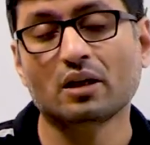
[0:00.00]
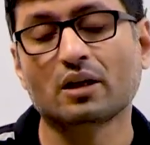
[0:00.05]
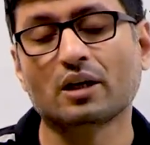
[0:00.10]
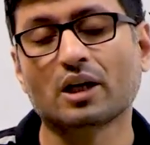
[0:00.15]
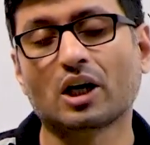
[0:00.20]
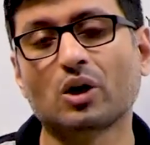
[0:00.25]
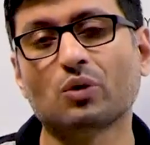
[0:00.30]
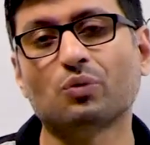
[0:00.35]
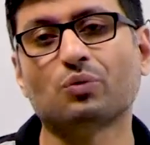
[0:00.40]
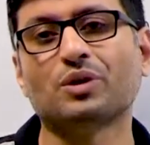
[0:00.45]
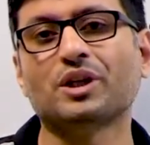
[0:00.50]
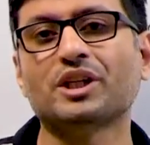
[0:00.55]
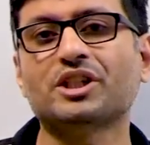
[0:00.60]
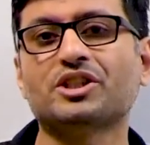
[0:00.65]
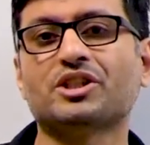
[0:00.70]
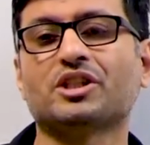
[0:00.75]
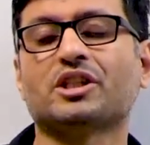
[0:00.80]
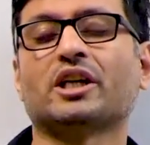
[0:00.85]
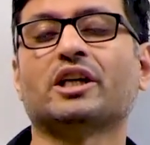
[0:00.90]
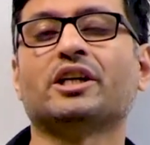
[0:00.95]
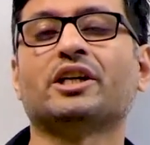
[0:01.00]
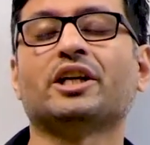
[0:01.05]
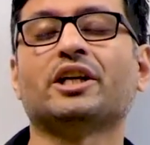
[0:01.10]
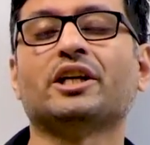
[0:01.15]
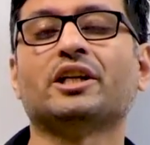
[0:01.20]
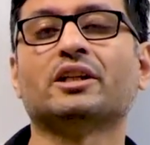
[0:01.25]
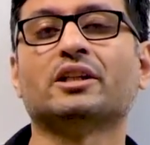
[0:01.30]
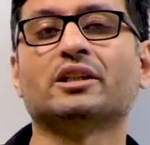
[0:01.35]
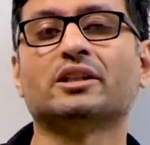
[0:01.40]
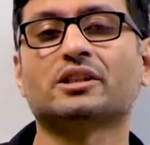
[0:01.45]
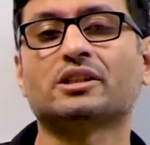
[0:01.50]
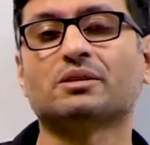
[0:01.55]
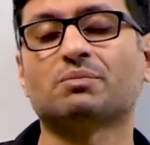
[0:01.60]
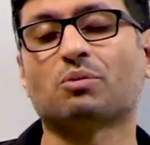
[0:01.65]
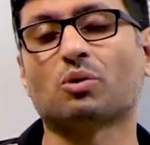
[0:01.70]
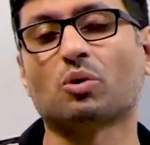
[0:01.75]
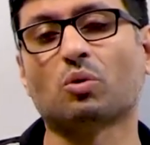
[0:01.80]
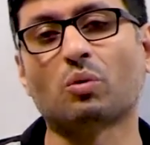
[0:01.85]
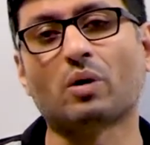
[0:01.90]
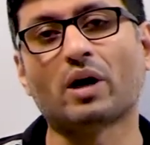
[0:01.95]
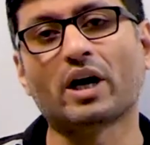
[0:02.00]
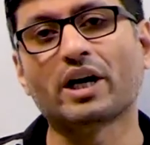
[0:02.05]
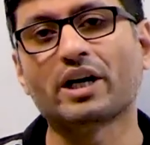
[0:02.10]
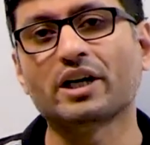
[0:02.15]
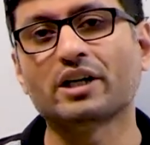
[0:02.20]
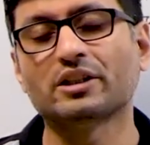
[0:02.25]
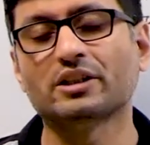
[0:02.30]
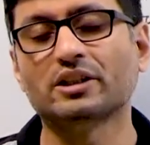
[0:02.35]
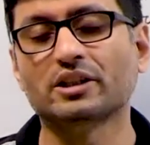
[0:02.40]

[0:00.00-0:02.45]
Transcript: Now, which containers provide